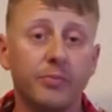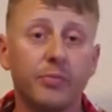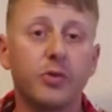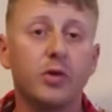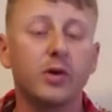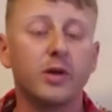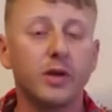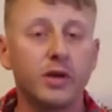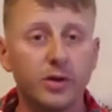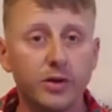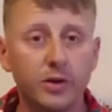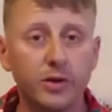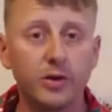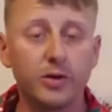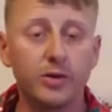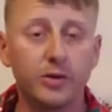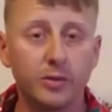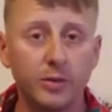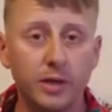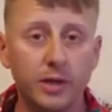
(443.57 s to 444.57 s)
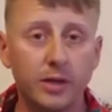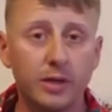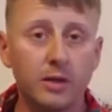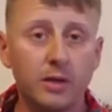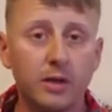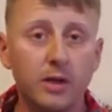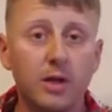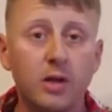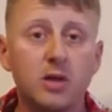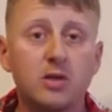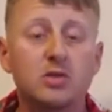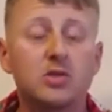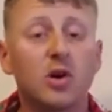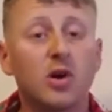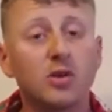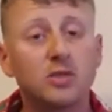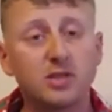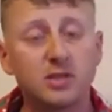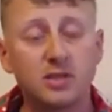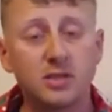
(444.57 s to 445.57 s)
look into your unit,
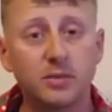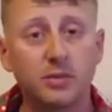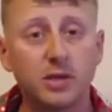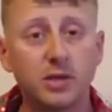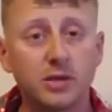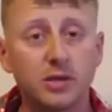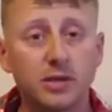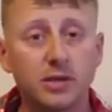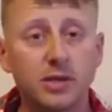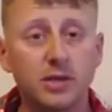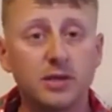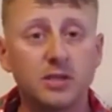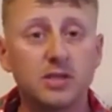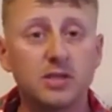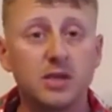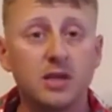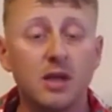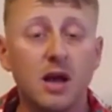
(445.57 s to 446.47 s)
talk to some of your leaders,